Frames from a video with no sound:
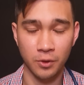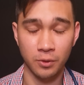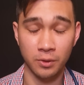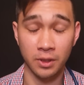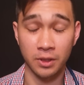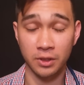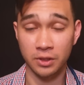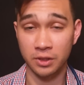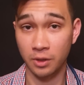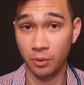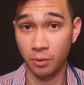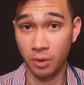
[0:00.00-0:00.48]

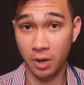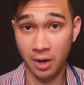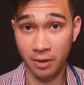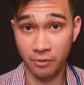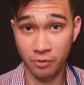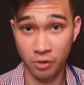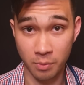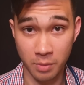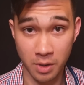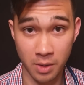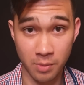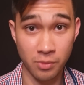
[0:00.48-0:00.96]
That's how I
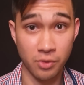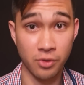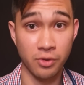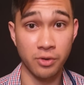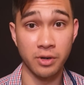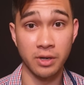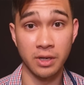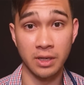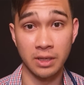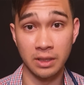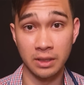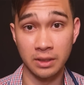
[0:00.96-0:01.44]
remember
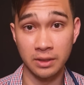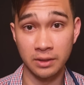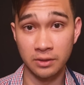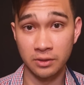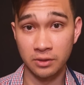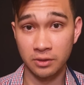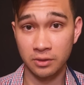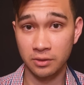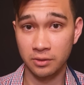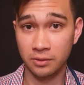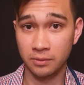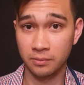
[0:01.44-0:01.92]
it, at
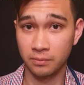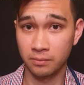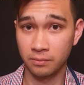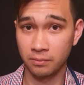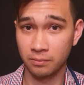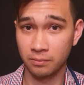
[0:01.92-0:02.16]
least.